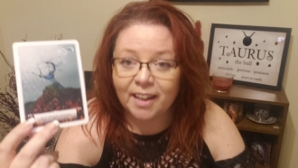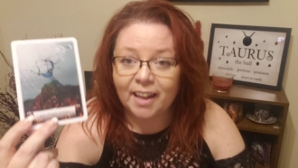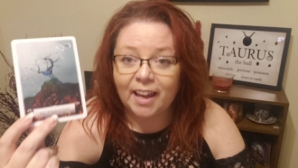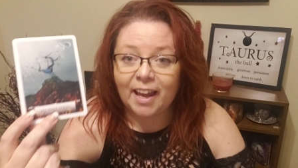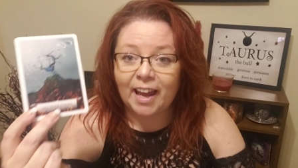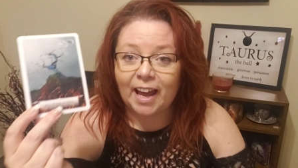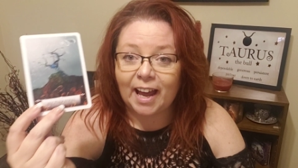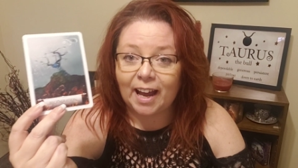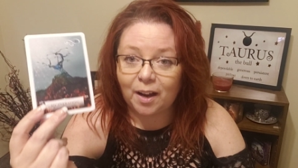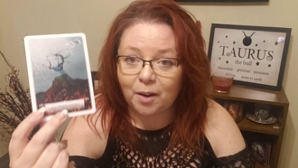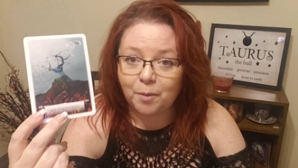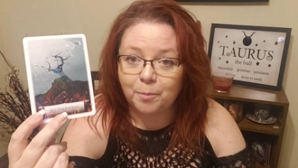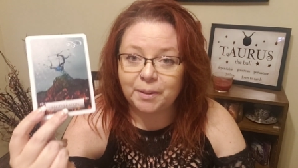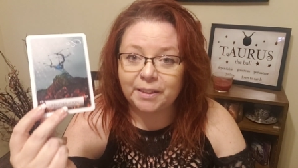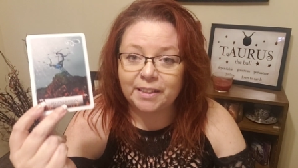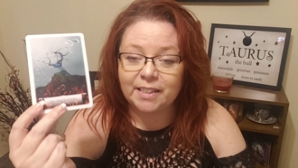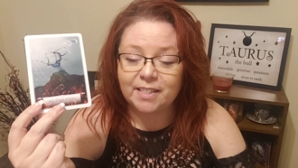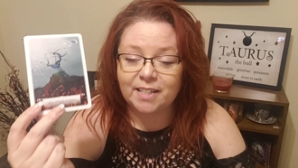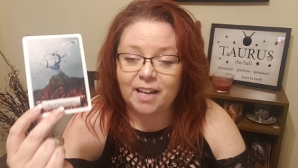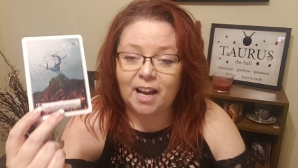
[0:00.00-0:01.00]
How
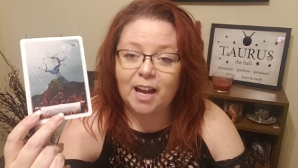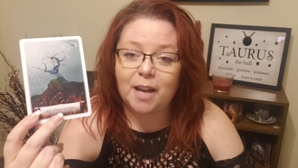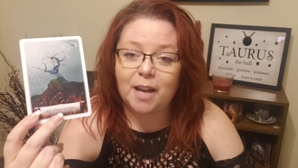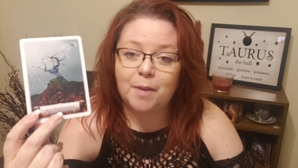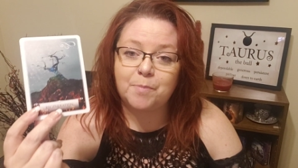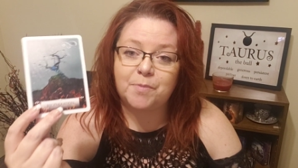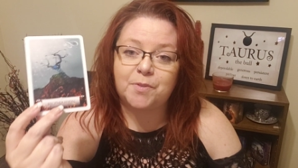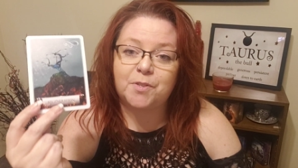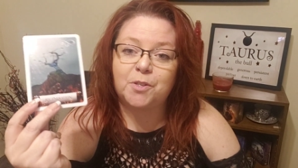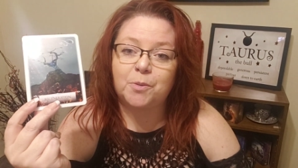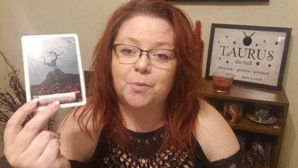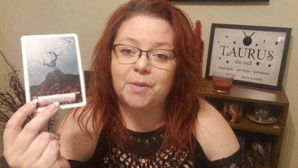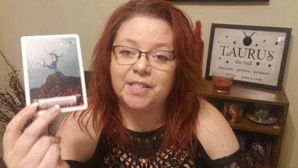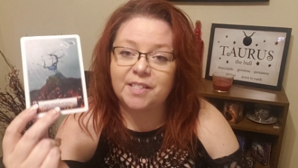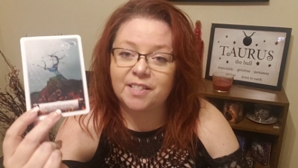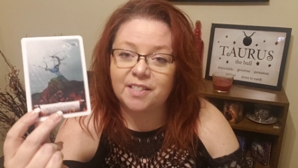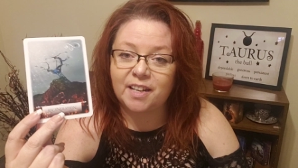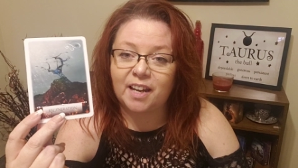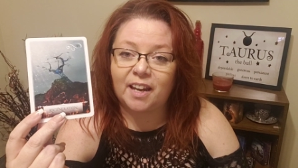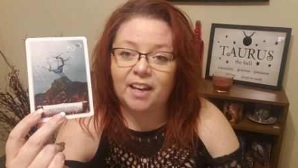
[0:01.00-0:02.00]
many times do we
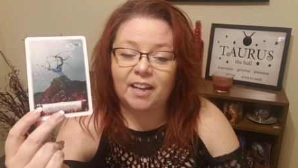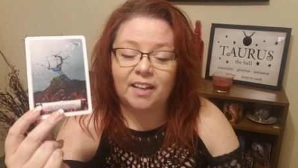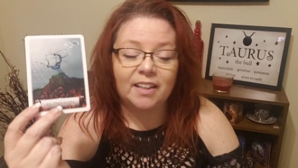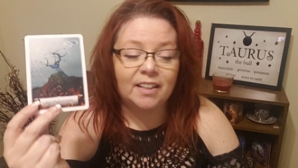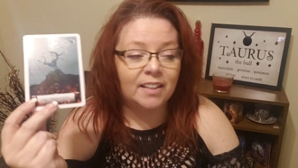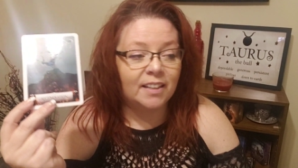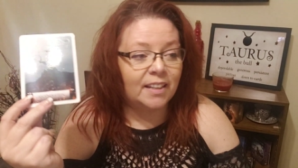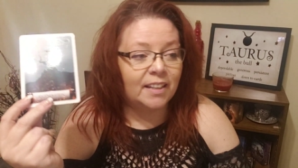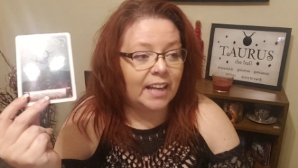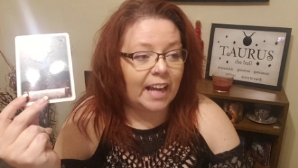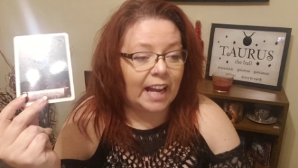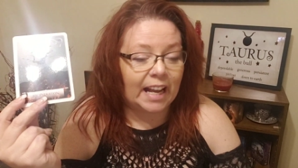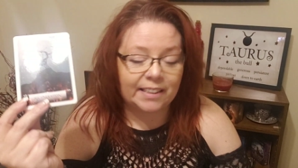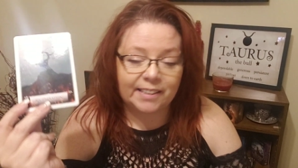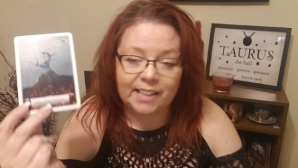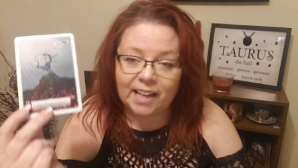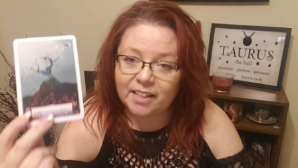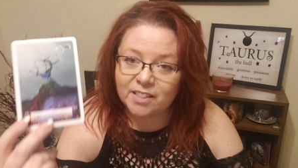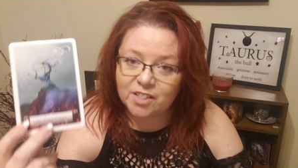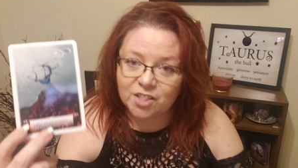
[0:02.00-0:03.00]
stay at
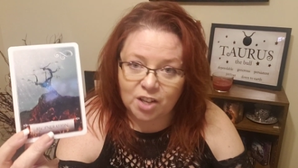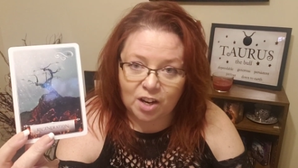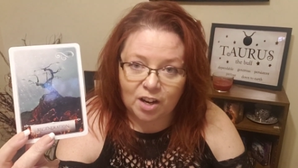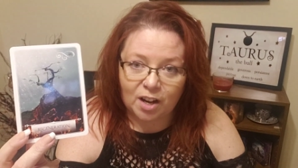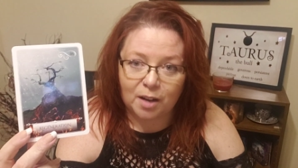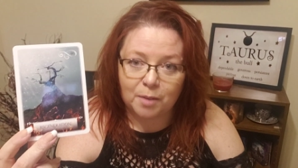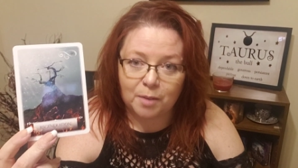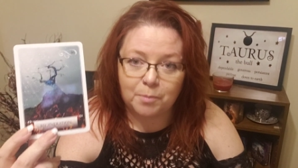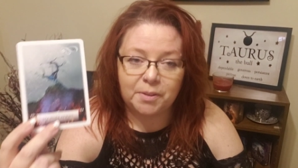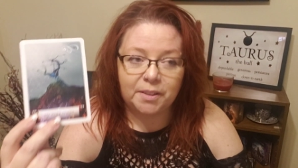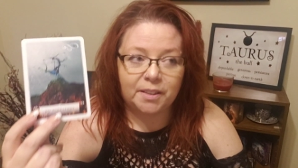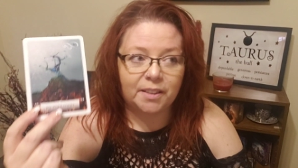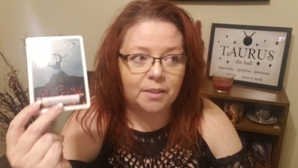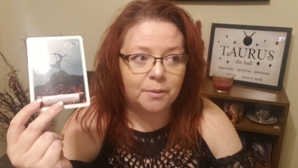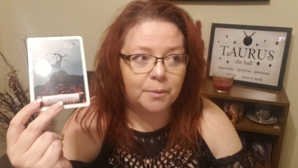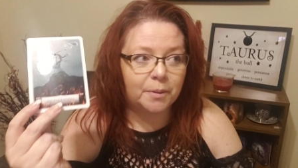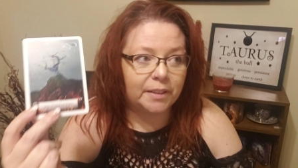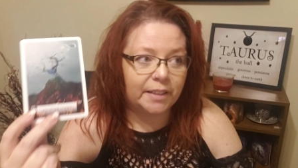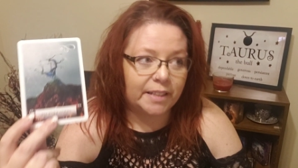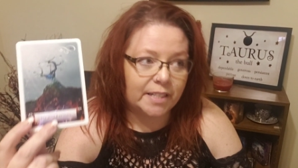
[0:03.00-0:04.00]
that job, in a
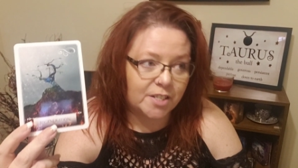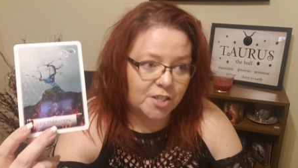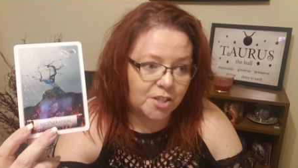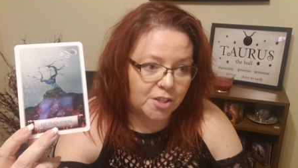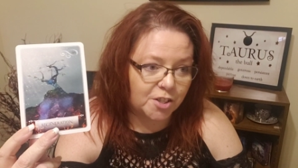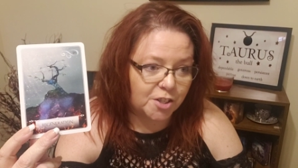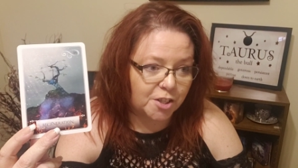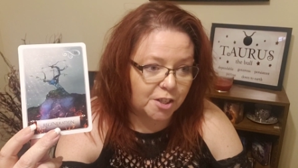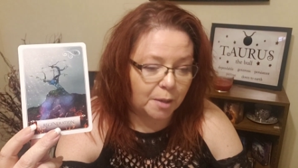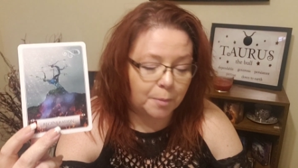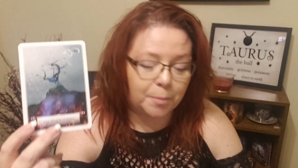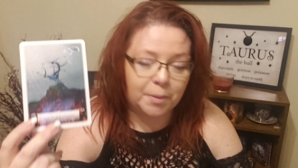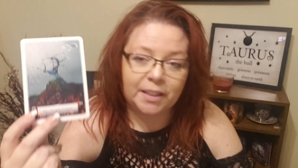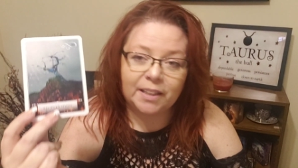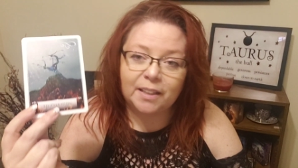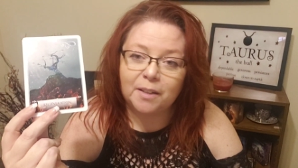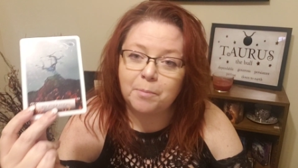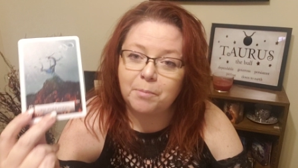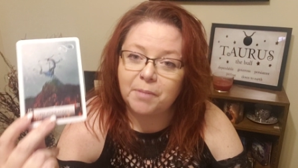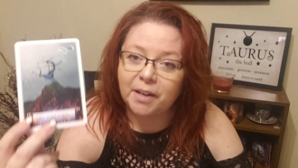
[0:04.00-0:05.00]
relationship,
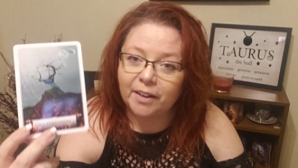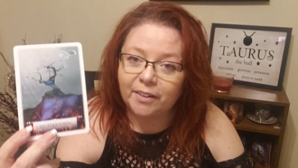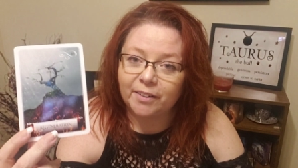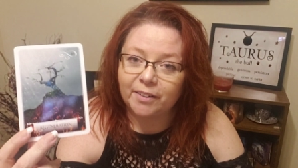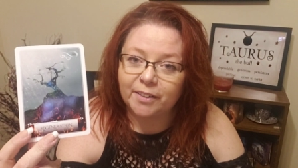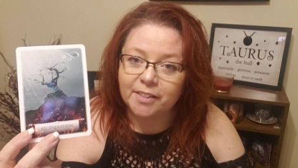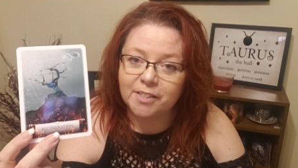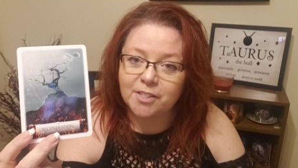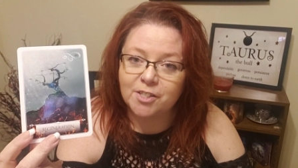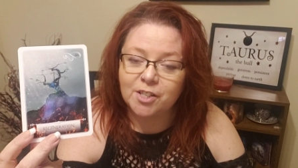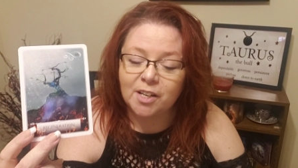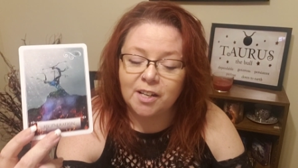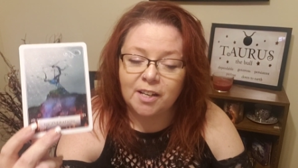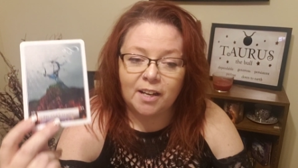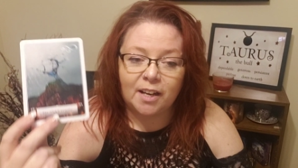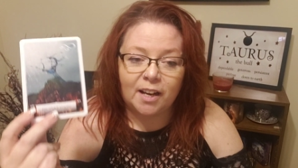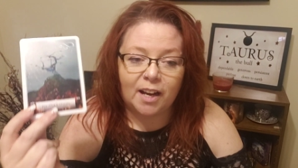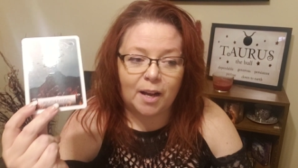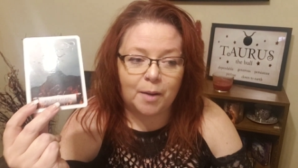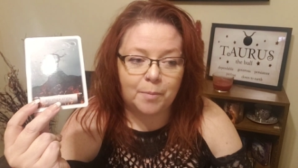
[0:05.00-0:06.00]
in a marriage?
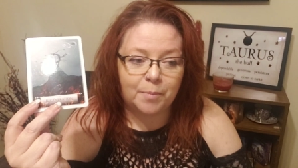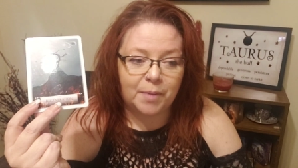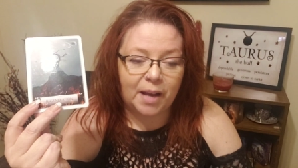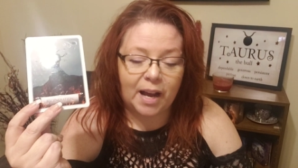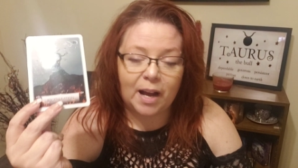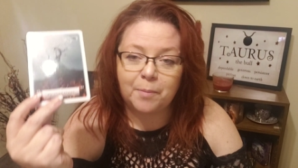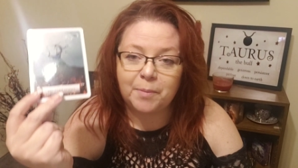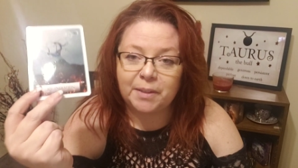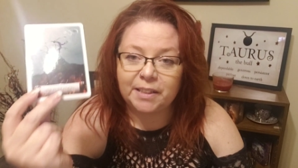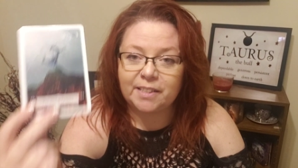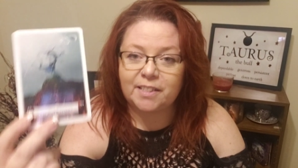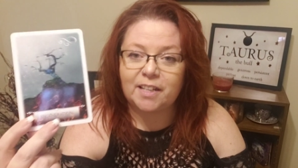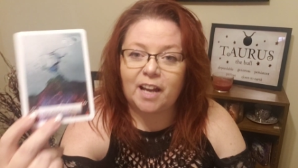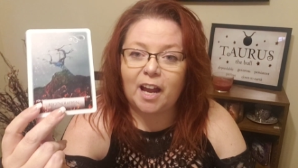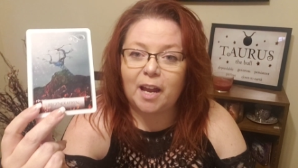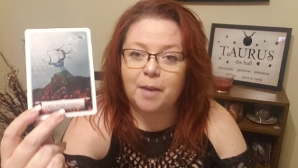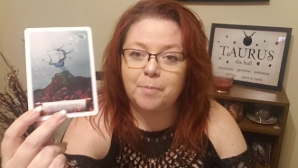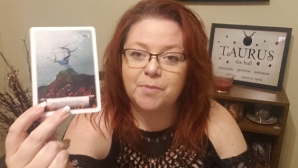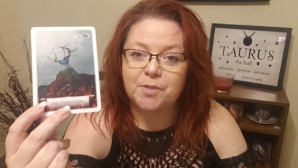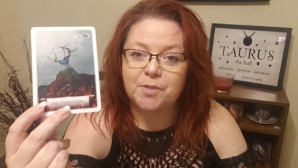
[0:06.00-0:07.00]
How many
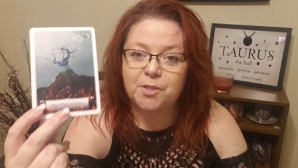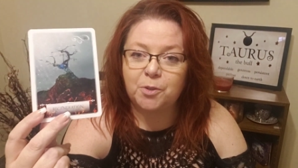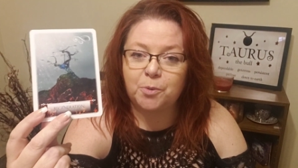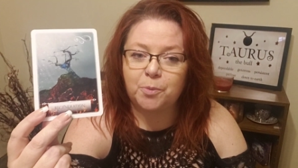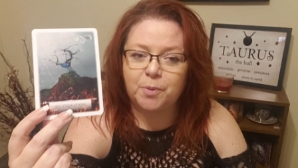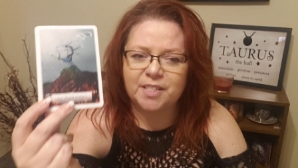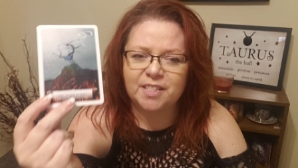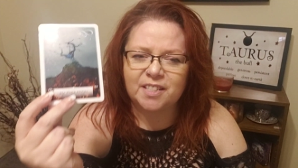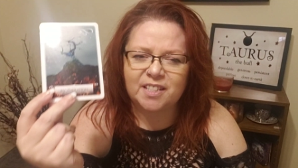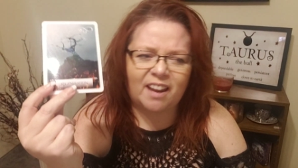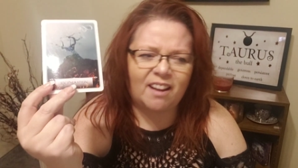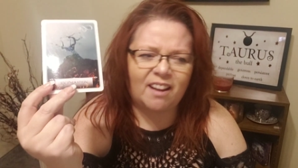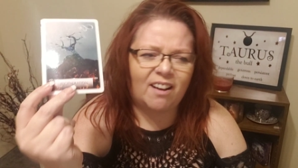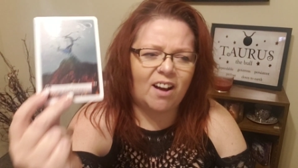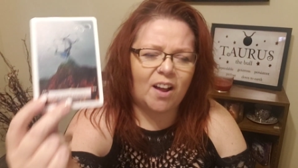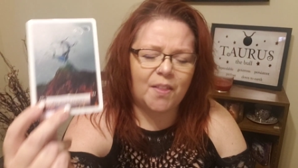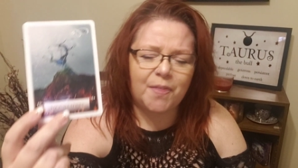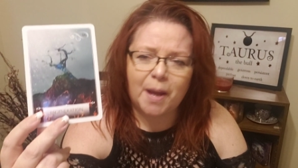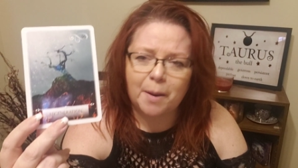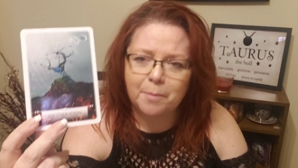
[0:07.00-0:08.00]
times do we stay
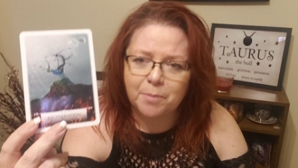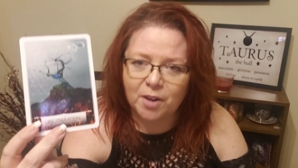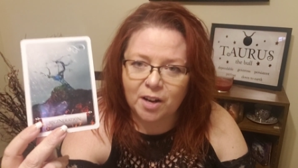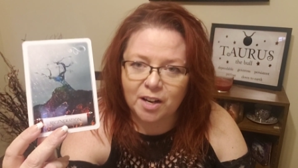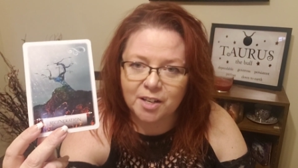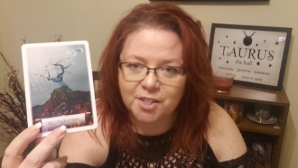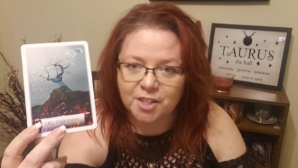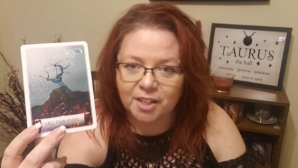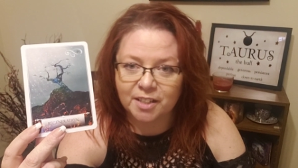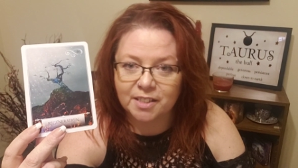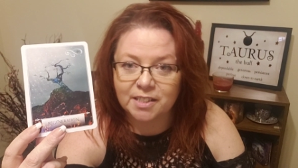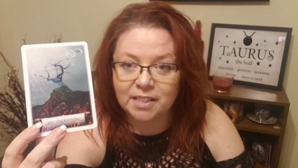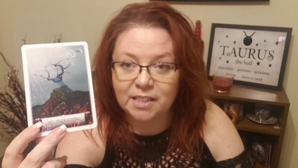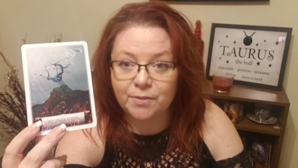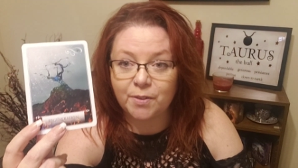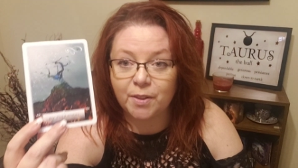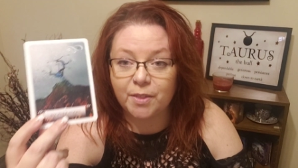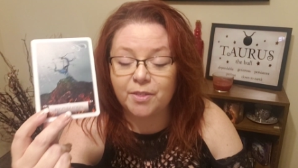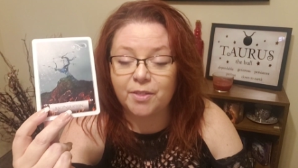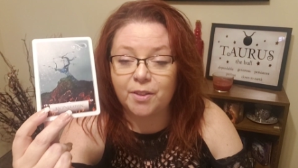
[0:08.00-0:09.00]
on that project
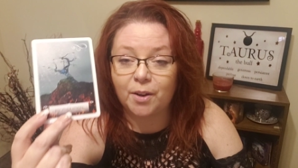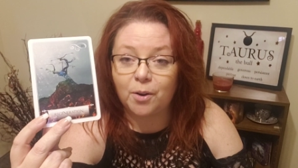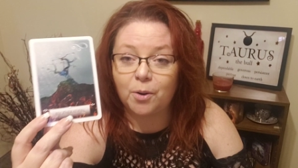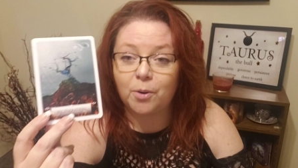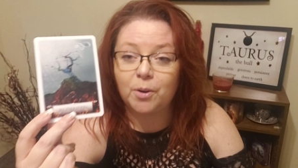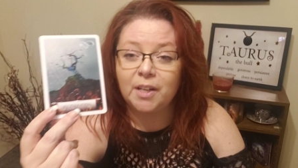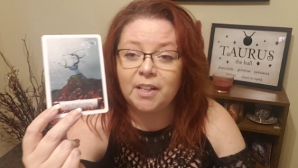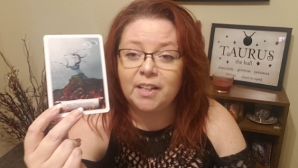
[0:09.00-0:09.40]
even though,